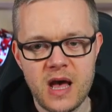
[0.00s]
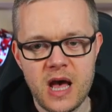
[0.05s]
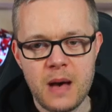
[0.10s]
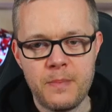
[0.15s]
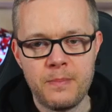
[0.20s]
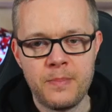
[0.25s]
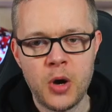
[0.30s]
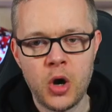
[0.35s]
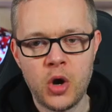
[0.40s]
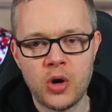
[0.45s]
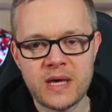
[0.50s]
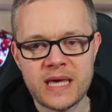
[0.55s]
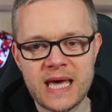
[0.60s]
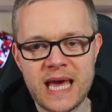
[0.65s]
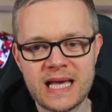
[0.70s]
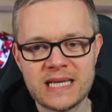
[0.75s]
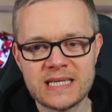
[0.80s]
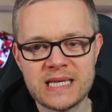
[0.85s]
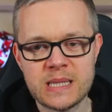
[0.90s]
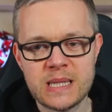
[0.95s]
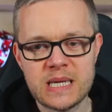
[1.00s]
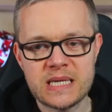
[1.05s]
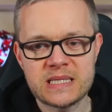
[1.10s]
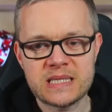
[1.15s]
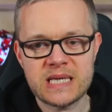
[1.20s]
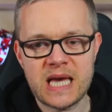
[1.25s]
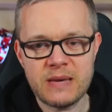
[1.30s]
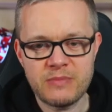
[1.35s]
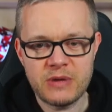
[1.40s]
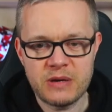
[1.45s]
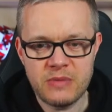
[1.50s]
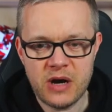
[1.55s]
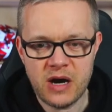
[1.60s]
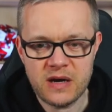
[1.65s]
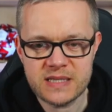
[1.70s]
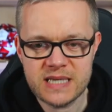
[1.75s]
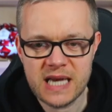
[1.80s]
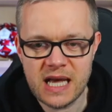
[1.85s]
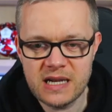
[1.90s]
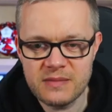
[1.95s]
Put Giggs in this team and
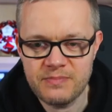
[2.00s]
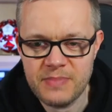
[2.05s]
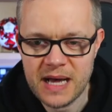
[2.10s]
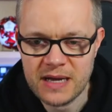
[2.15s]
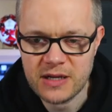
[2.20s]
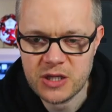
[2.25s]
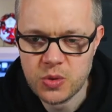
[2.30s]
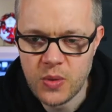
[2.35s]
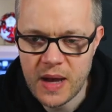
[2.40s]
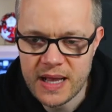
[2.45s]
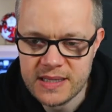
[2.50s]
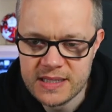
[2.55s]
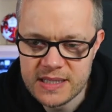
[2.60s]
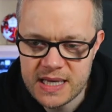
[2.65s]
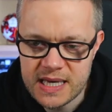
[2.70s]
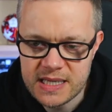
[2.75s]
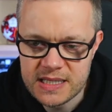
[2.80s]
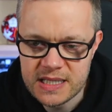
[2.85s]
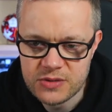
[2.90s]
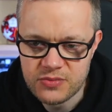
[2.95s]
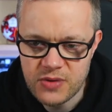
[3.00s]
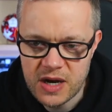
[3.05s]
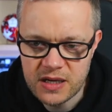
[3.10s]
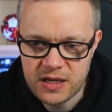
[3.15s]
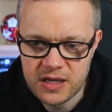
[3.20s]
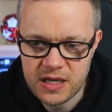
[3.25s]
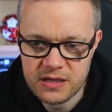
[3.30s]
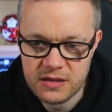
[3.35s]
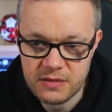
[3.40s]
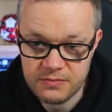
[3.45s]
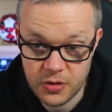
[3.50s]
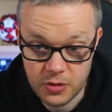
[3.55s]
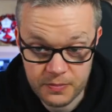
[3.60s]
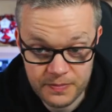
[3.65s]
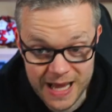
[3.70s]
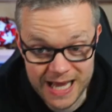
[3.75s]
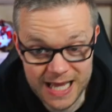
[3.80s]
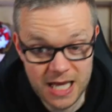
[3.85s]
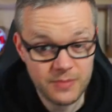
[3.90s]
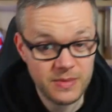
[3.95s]
Martial had bagged twenty, says Reckon. Put
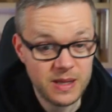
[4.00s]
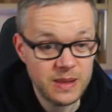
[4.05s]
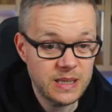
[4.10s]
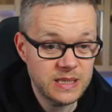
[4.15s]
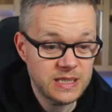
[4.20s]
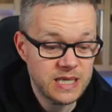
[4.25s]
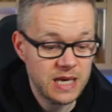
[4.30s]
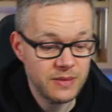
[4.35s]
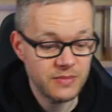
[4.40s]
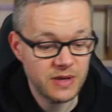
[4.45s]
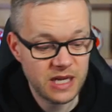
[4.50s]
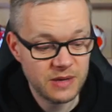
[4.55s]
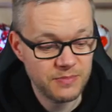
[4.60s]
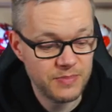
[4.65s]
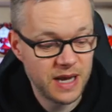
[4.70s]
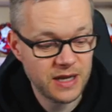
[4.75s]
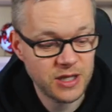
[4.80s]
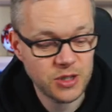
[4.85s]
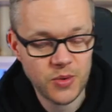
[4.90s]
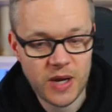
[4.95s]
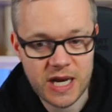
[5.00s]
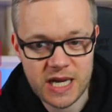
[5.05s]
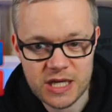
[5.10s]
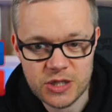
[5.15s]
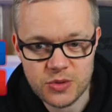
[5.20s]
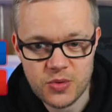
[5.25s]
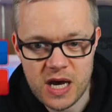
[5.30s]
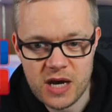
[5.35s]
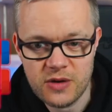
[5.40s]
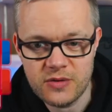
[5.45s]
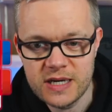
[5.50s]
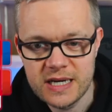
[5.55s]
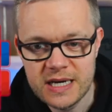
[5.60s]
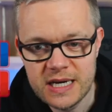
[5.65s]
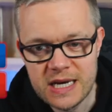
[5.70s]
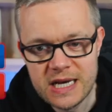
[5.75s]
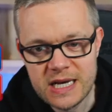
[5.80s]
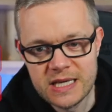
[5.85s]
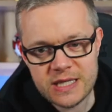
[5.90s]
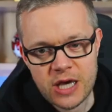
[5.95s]
Beckham in the team and he'd bagged twenty as well.
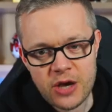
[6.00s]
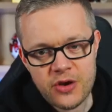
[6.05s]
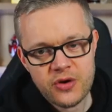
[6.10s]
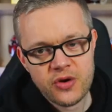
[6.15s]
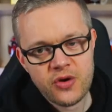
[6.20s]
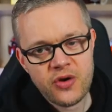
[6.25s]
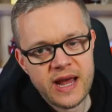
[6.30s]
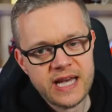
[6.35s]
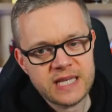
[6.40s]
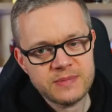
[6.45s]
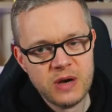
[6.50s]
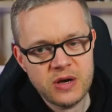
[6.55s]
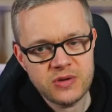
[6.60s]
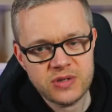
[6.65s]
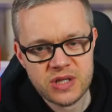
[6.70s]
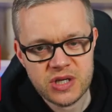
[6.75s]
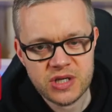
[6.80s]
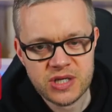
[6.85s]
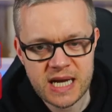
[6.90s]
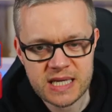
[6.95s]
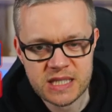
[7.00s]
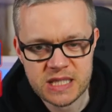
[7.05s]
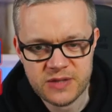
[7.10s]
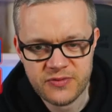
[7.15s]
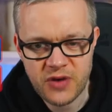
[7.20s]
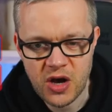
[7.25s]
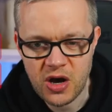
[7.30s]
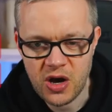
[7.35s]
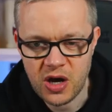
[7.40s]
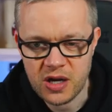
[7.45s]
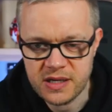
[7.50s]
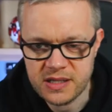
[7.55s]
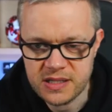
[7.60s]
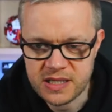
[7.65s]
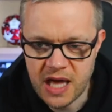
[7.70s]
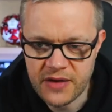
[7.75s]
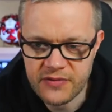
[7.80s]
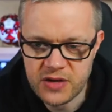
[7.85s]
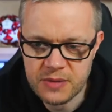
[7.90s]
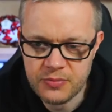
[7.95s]
So who creates most of the chances for Haaland?
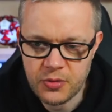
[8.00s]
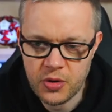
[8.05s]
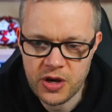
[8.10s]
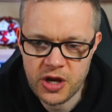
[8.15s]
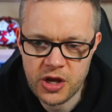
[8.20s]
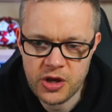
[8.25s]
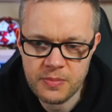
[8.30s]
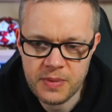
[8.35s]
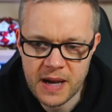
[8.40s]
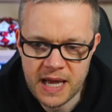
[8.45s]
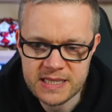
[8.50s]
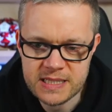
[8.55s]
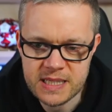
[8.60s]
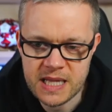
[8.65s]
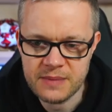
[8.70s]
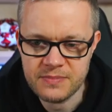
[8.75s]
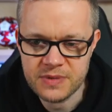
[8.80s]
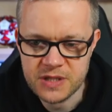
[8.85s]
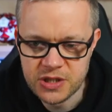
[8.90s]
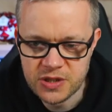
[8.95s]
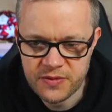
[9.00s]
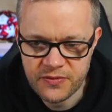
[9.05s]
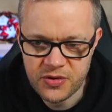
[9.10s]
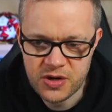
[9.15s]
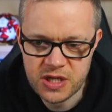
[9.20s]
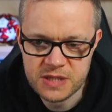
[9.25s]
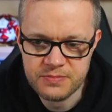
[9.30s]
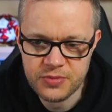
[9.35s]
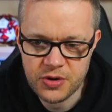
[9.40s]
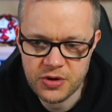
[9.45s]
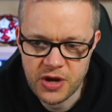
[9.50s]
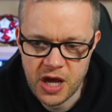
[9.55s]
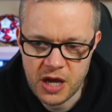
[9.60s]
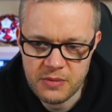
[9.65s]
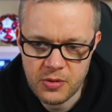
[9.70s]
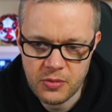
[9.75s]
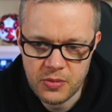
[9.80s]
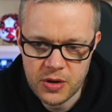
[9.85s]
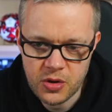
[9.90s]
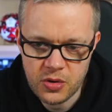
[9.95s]
Kevin De Bruyne, who plays in that position for us. Bruno,
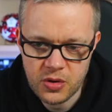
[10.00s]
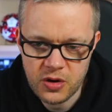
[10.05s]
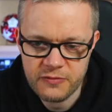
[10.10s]
but we all love